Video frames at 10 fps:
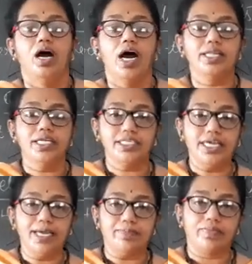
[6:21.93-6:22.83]
Are they
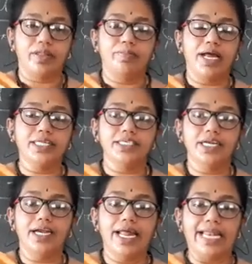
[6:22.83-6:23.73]
same? Plant
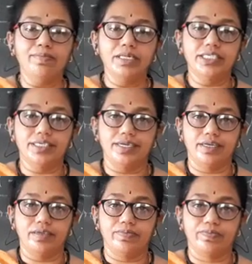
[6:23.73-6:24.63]
cell and animal
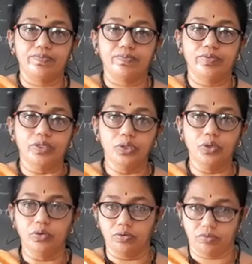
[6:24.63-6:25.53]
cell?
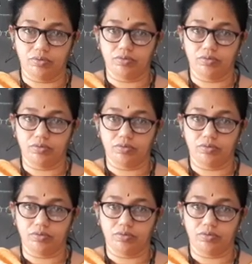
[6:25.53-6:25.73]
No.